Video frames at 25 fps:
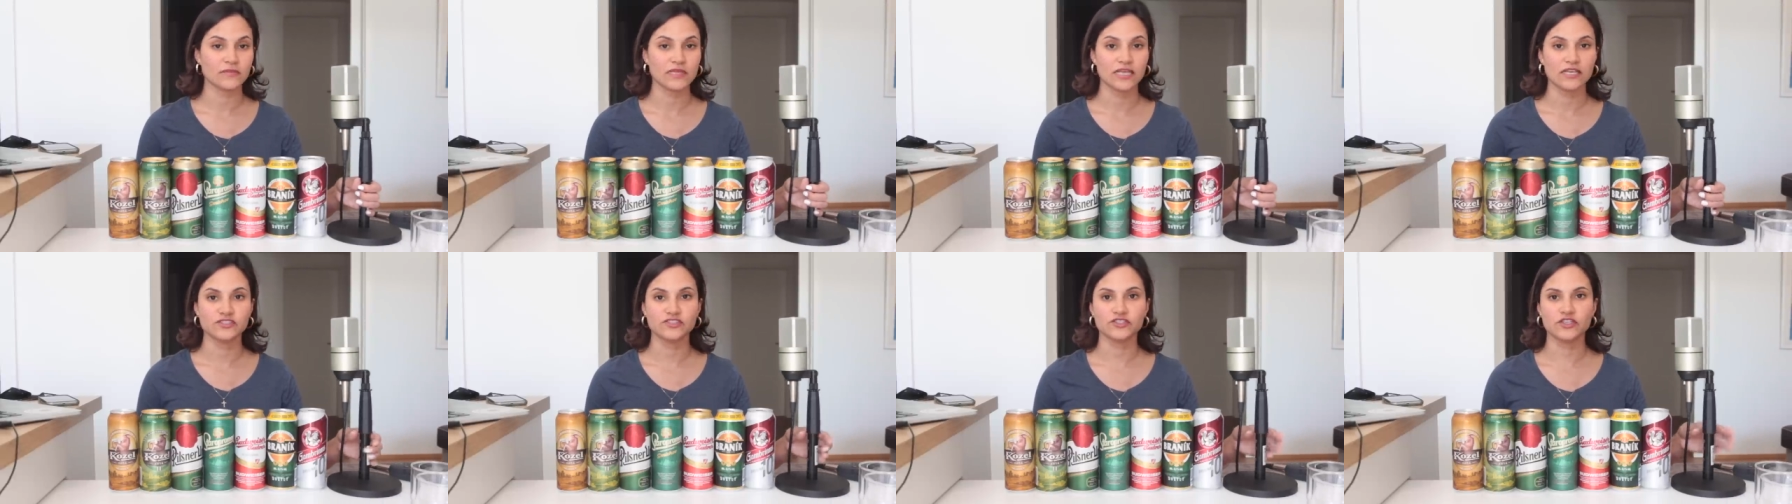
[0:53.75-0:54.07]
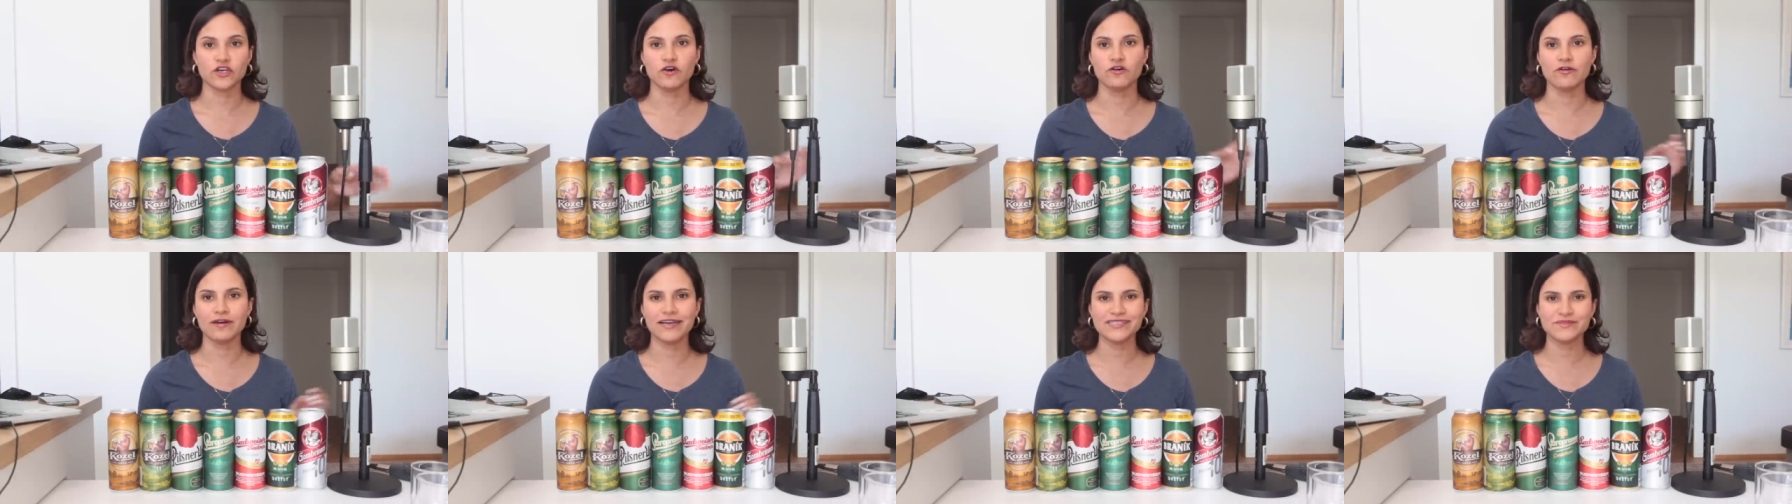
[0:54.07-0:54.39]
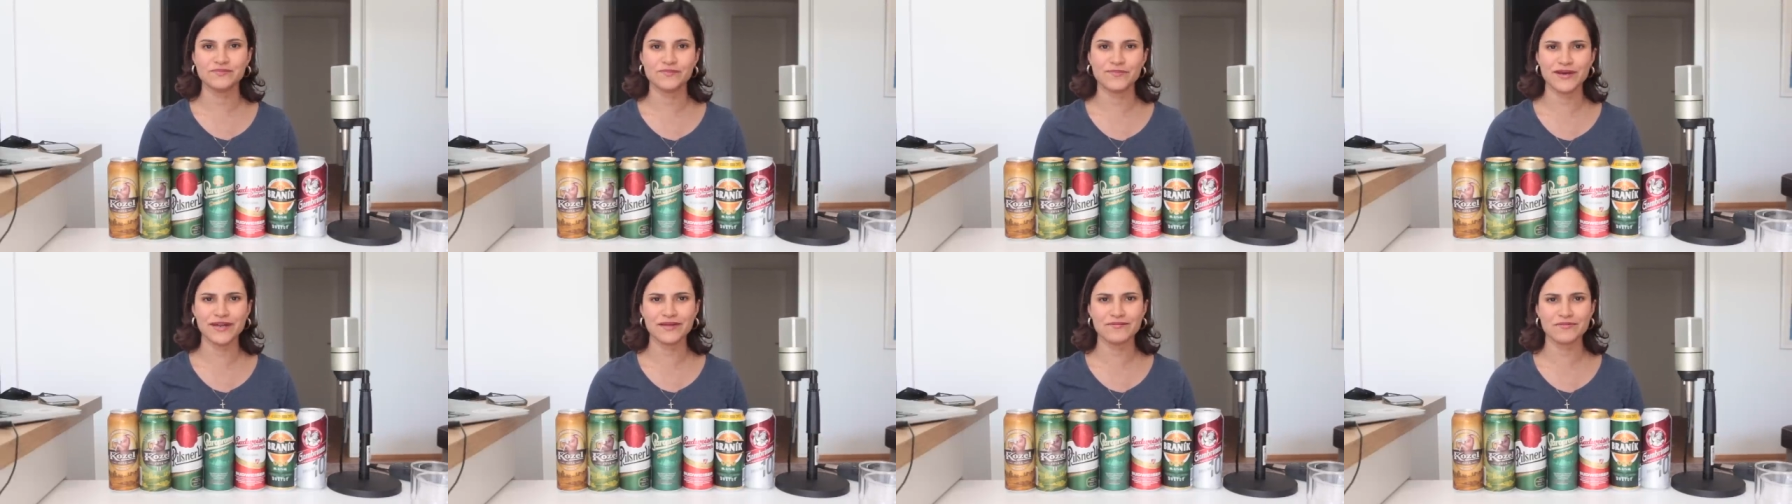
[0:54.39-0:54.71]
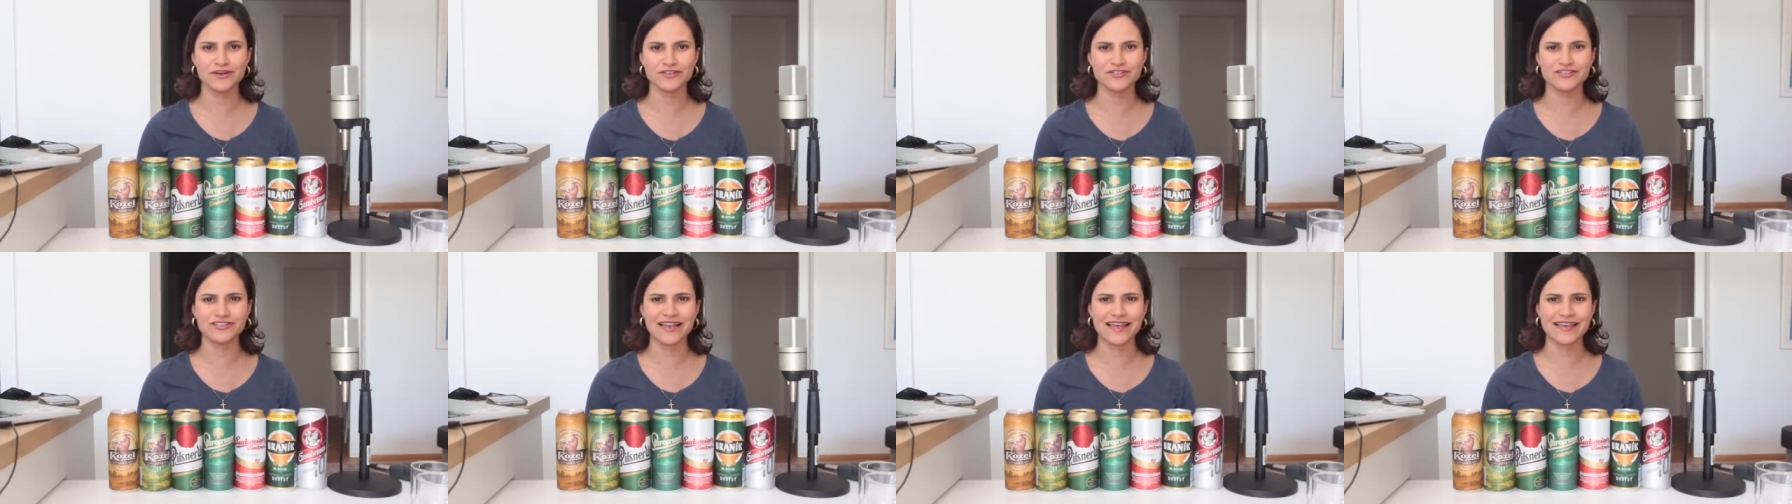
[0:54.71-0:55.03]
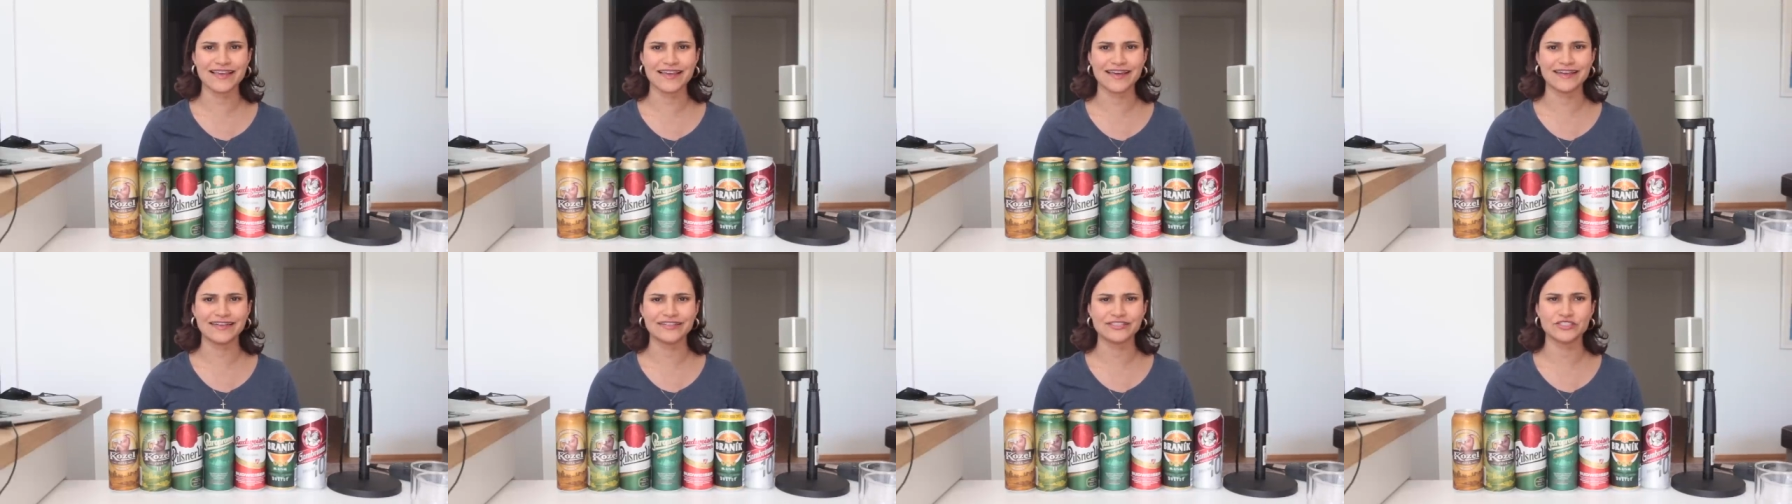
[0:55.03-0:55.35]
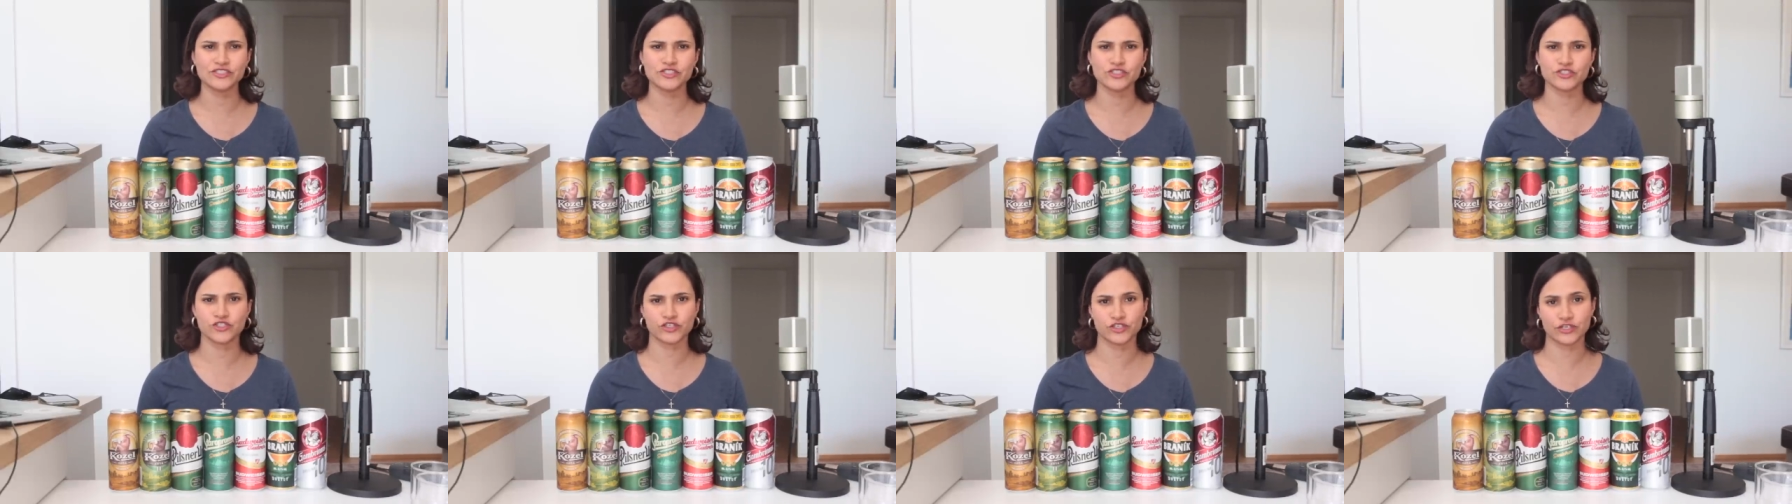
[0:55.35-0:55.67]
So it's pretty much like a
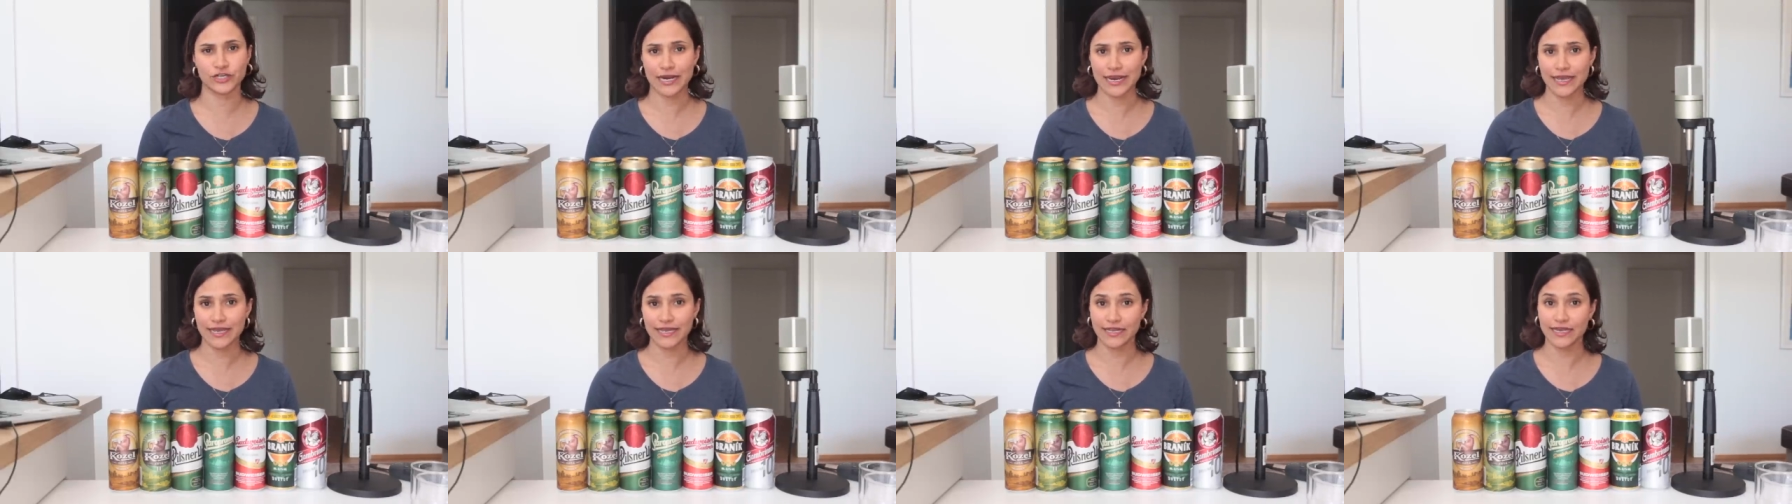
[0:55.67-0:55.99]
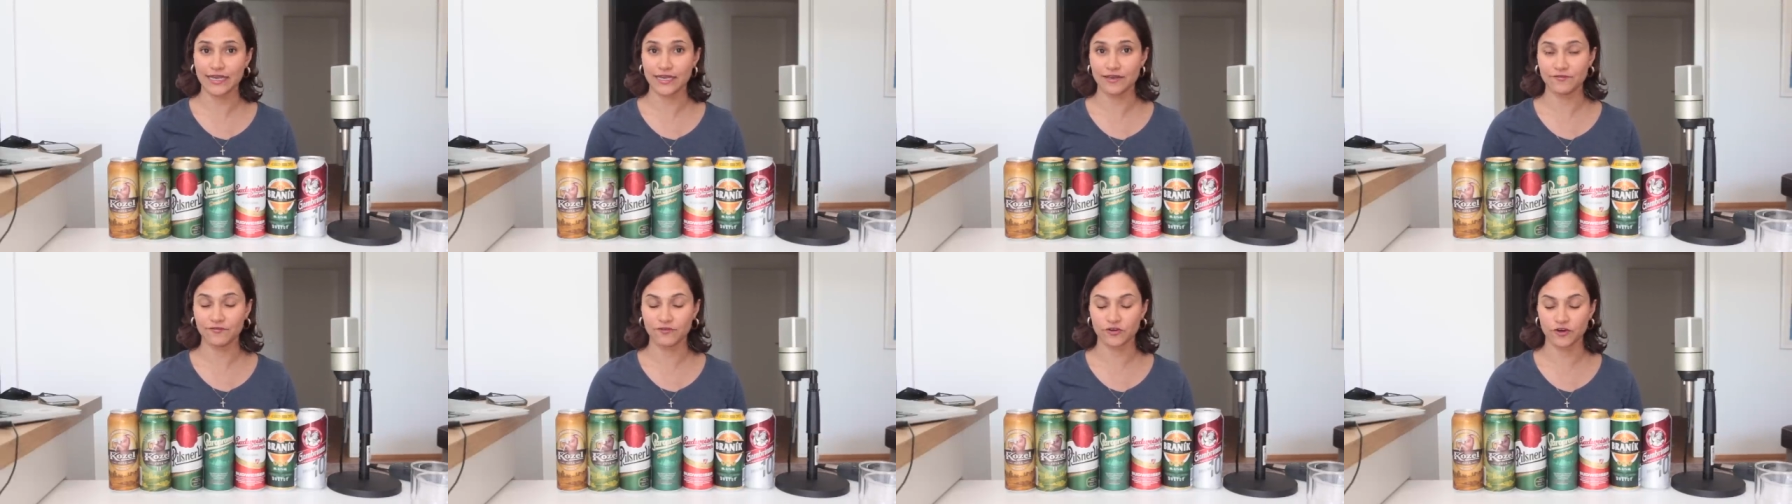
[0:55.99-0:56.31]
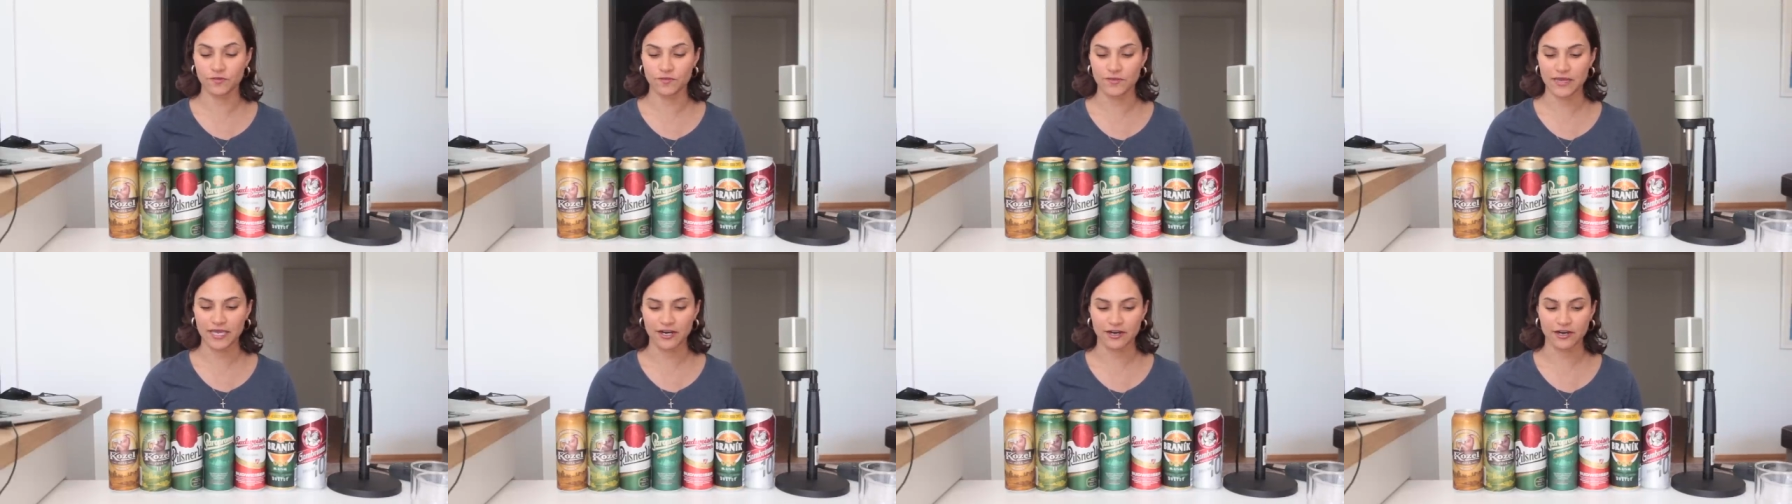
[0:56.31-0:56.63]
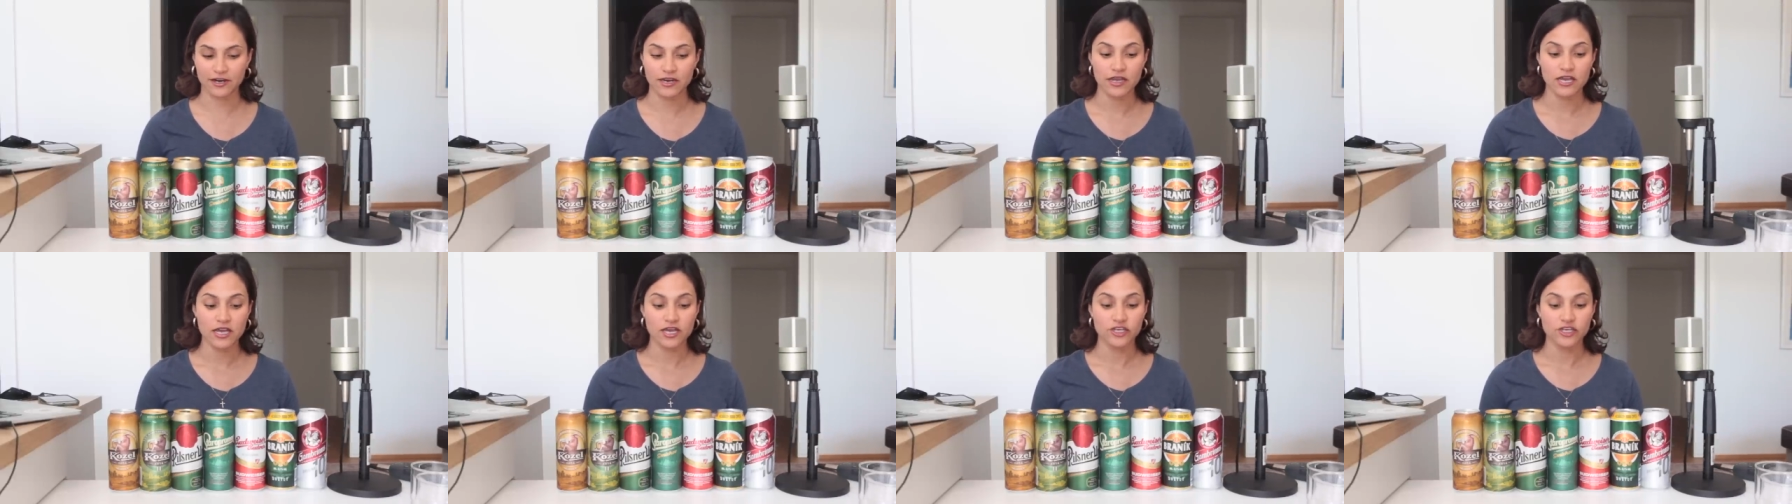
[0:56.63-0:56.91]
training for beer.